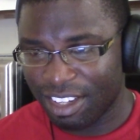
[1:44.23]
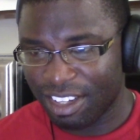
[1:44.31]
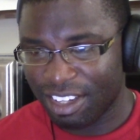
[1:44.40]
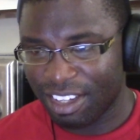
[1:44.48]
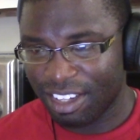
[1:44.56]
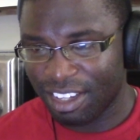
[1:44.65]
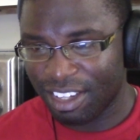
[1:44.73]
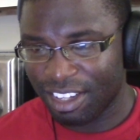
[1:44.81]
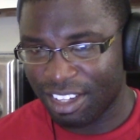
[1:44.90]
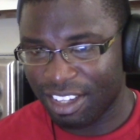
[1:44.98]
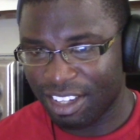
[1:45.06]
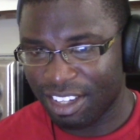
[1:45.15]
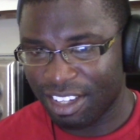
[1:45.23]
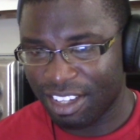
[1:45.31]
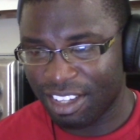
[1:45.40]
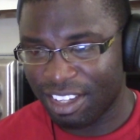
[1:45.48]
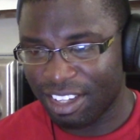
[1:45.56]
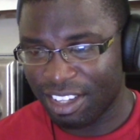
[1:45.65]

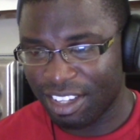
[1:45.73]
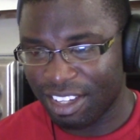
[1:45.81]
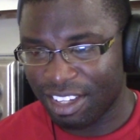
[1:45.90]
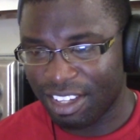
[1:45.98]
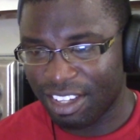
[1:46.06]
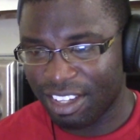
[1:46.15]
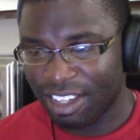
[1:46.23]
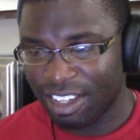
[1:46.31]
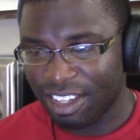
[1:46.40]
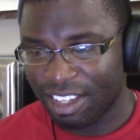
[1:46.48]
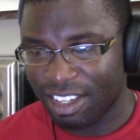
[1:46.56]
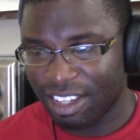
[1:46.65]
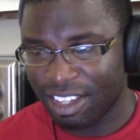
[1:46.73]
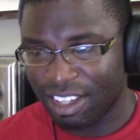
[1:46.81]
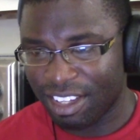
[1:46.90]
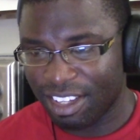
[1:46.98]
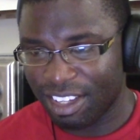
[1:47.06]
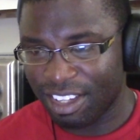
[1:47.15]

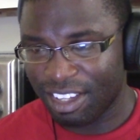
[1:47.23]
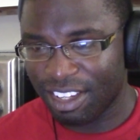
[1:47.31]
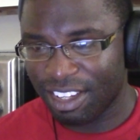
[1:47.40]
[no speech]